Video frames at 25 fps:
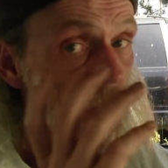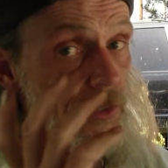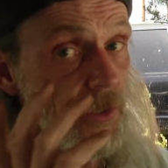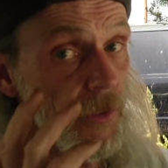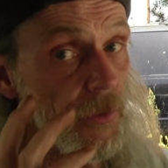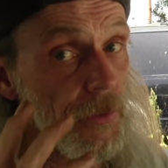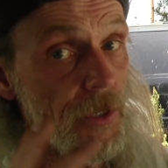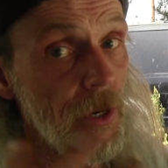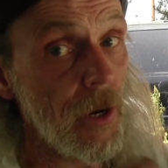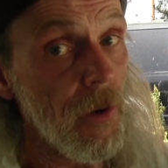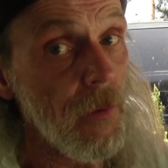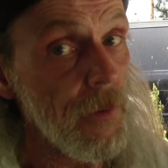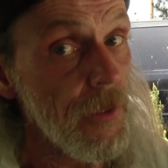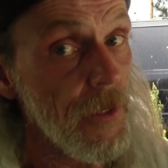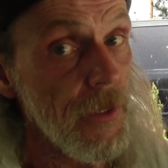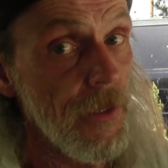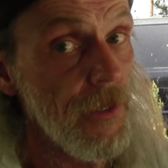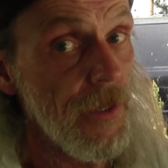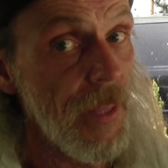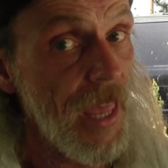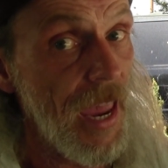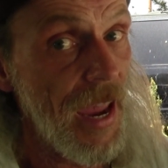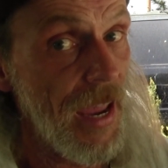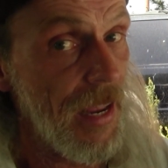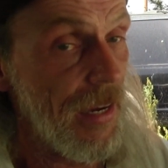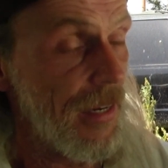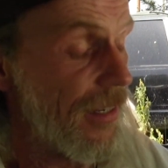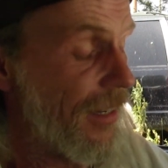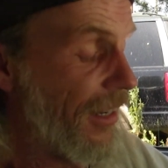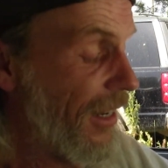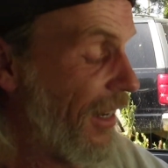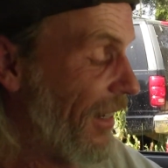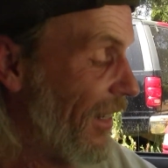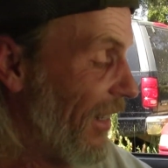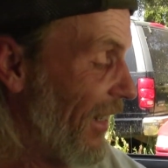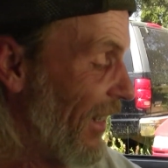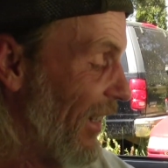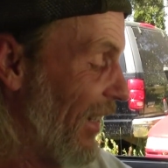So don't do that.
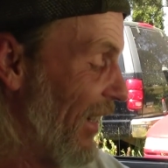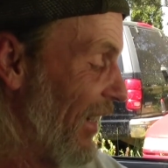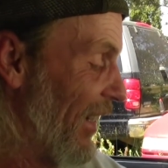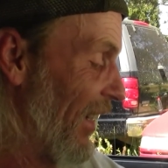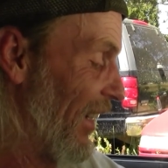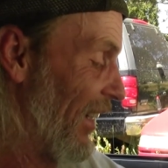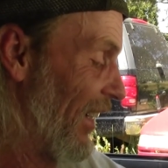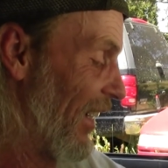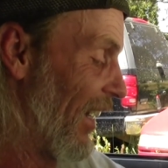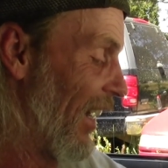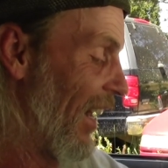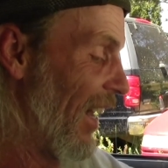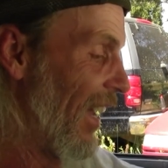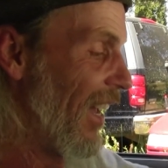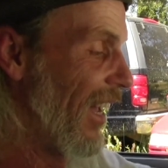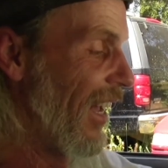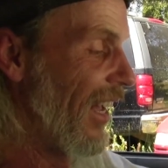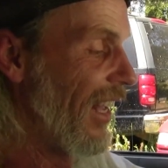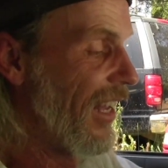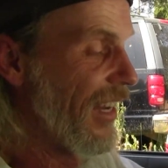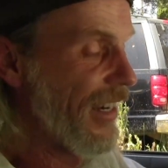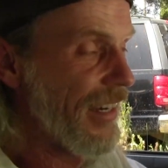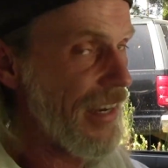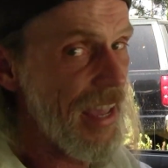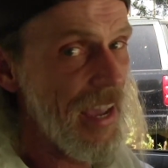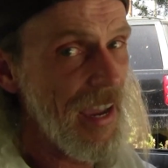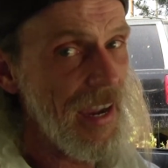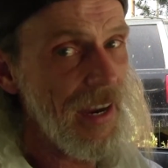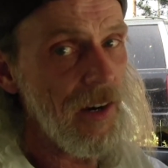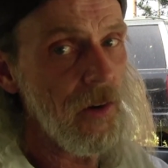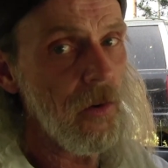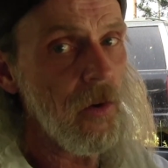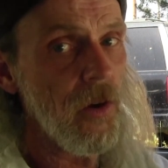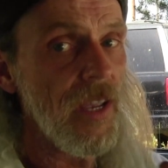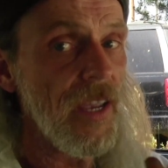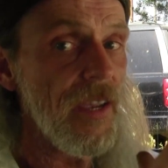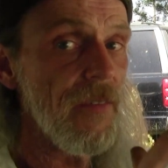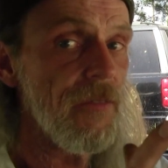
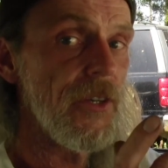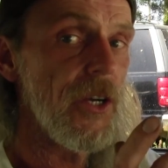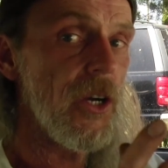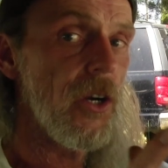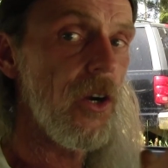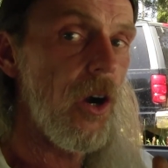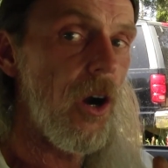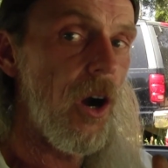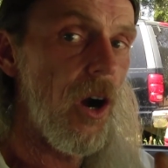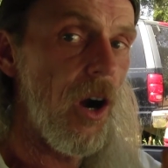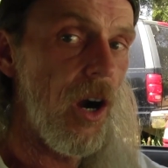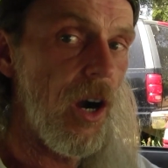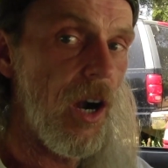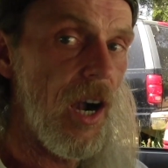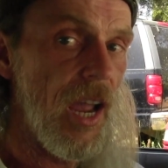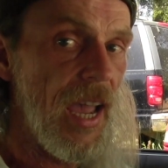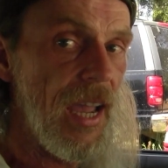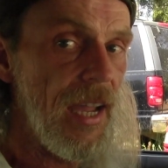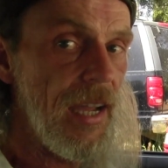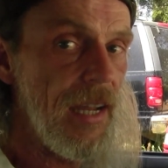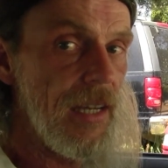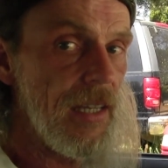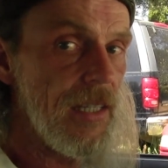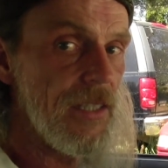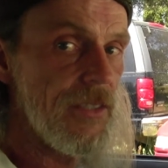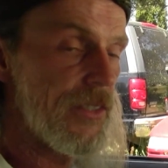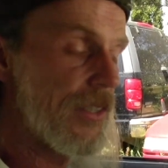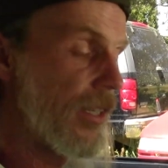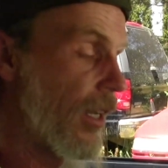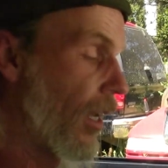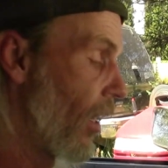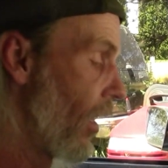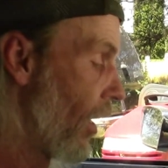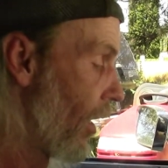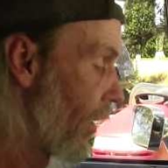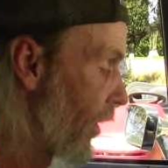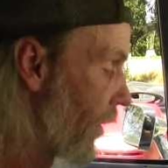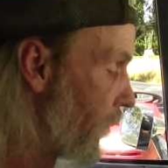Now, if your car has
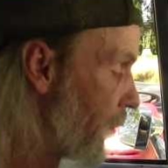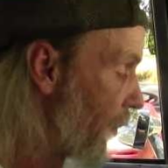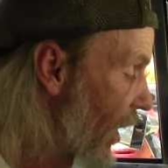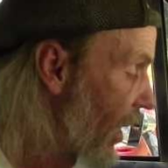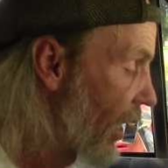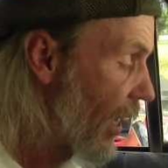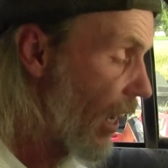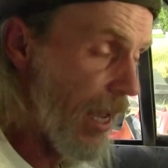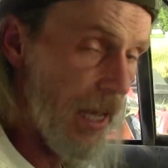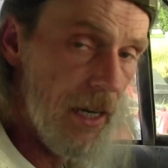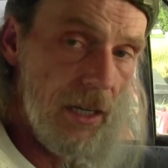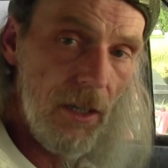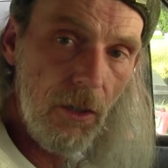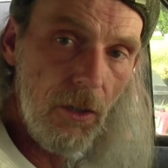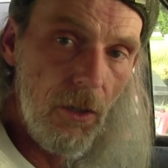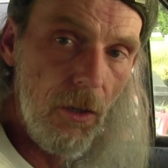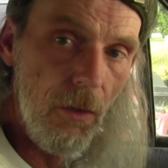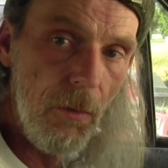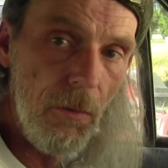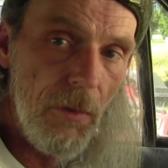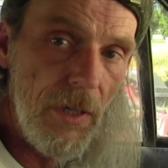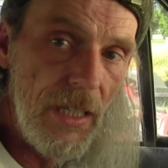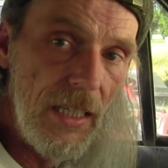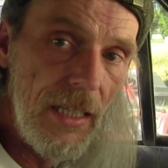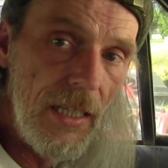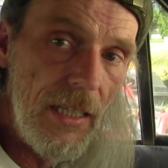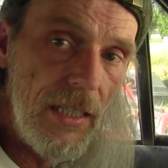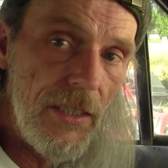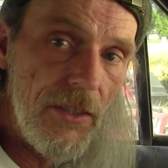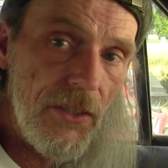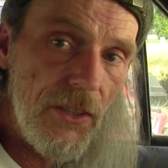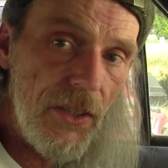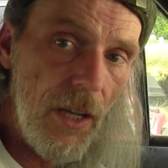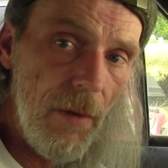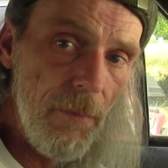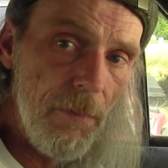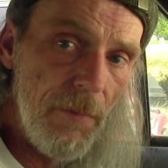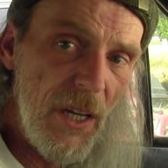the mechanical
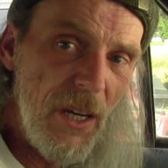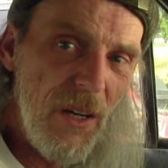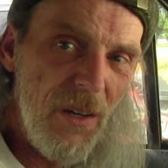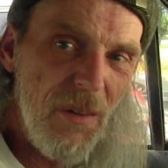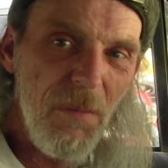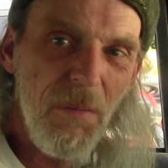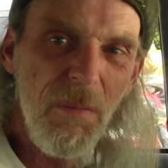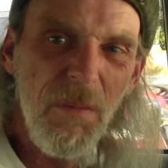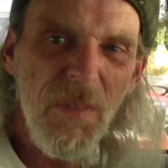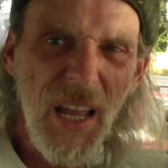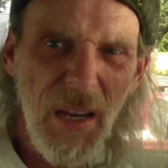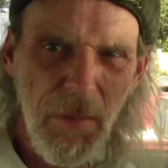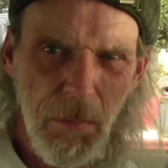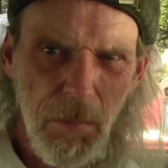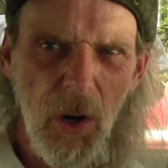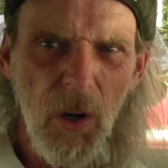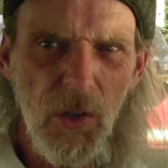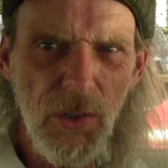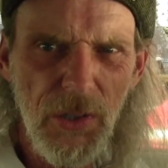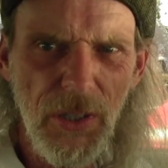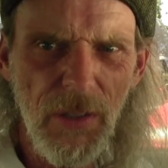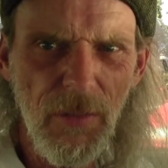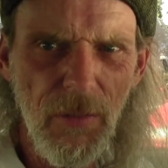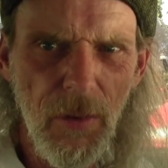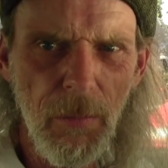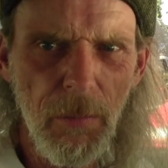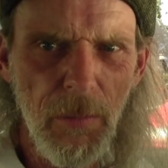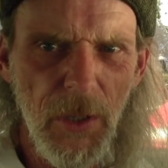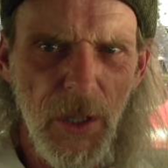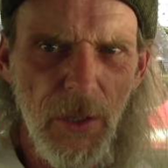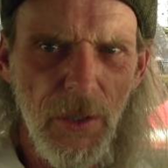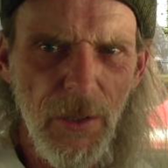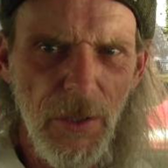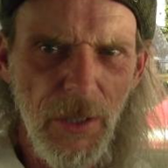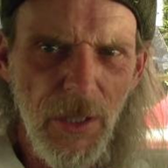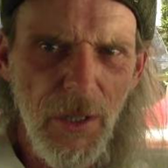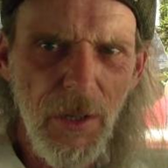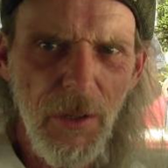release up there, like most of them
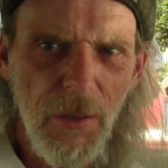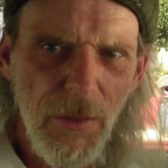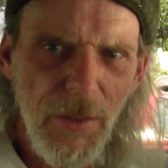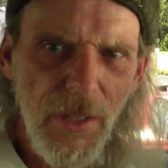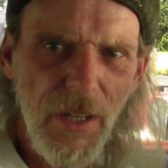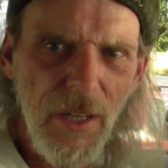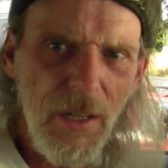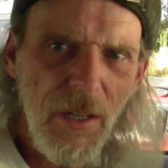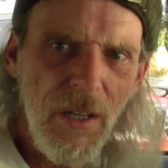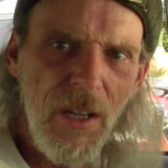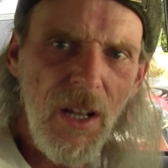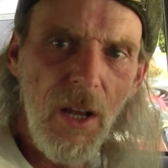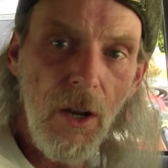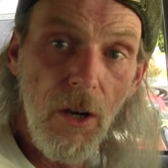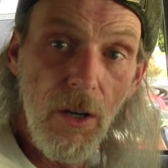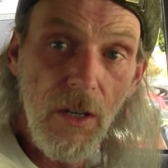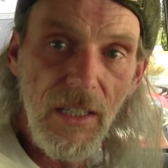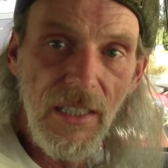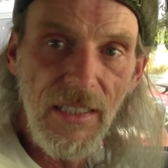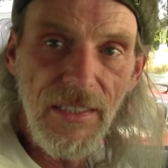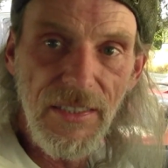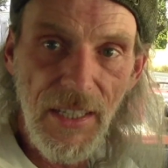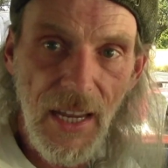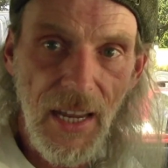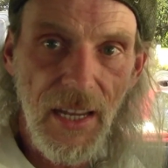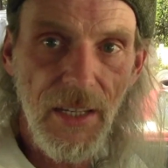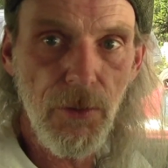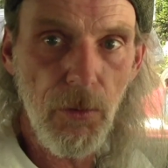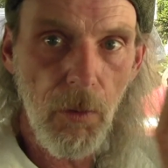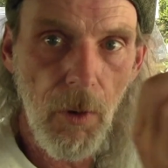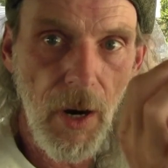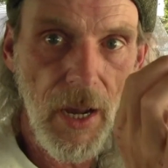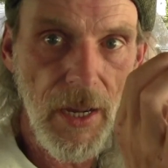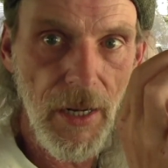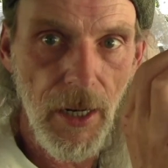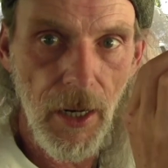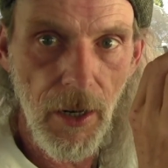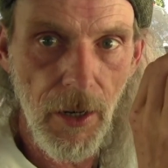do, you know, it says
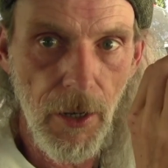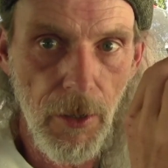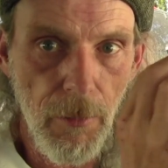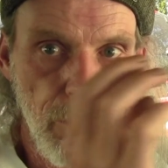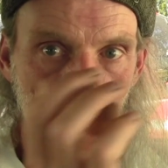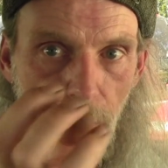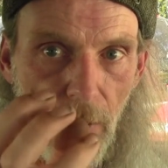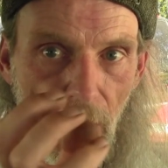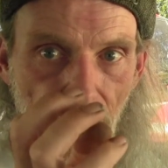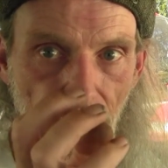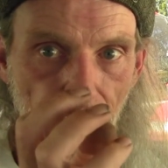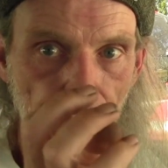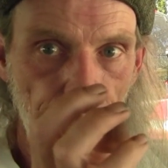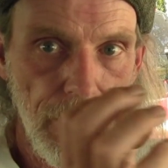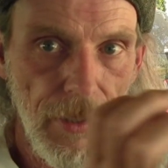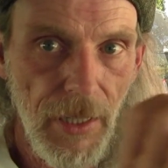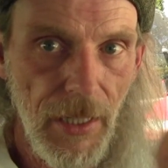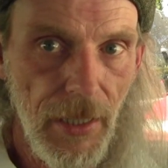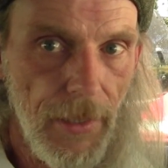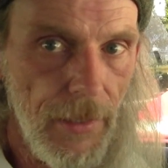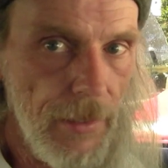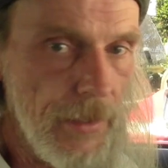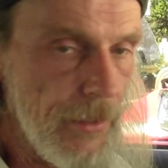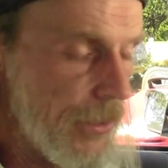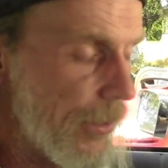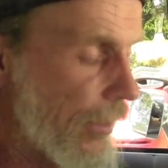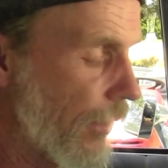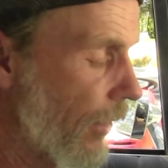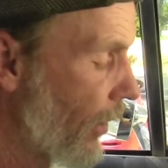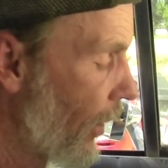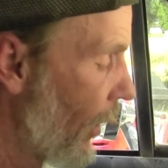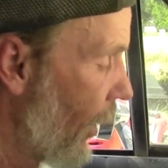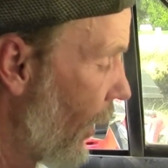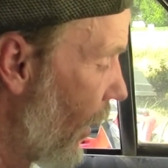right on it, brake release.